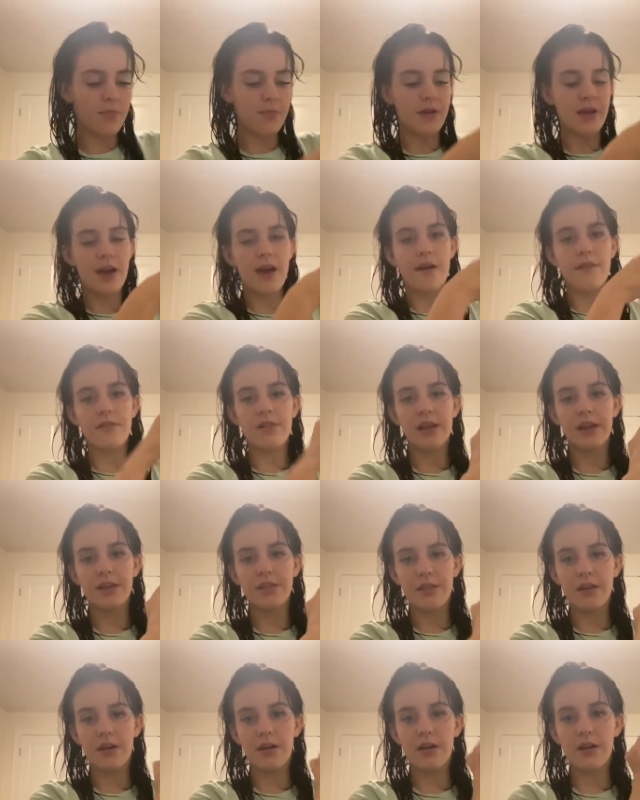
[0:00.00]
They have like
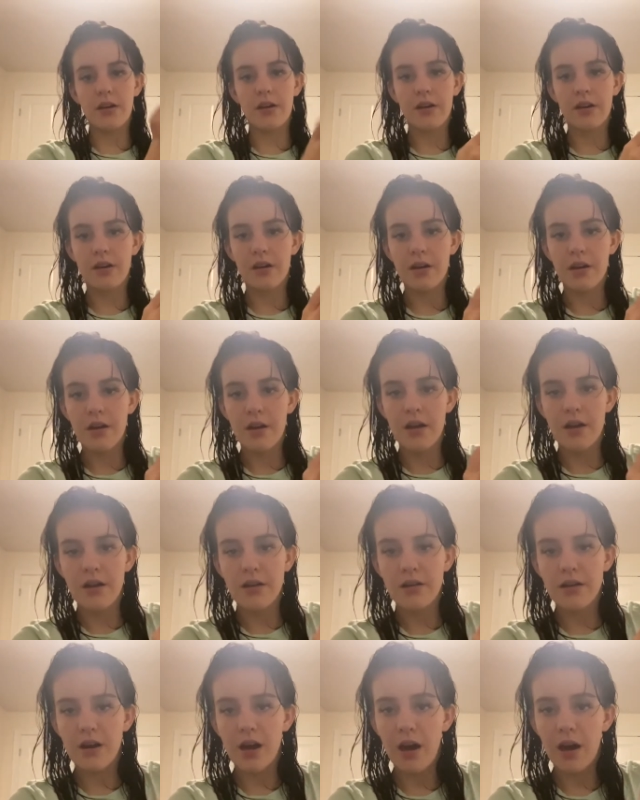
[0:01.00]
the
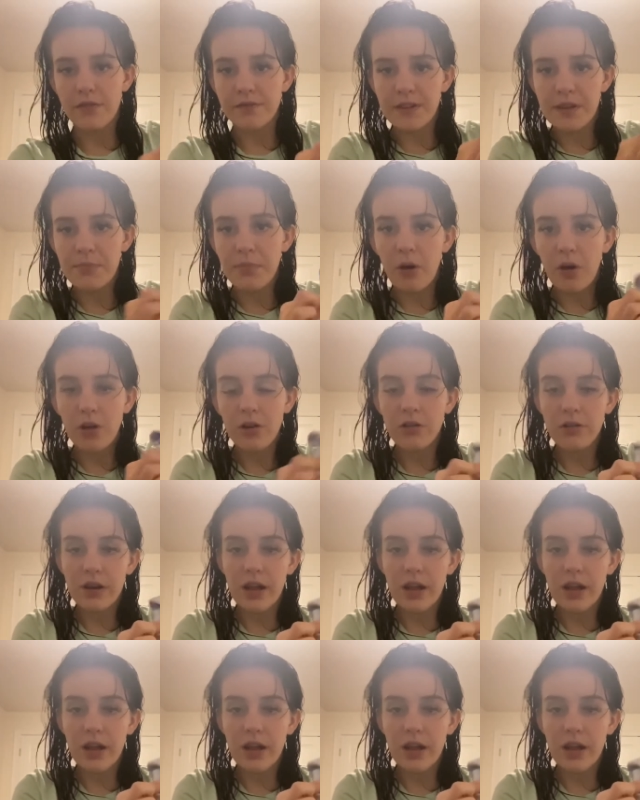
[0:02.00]
cuffy part,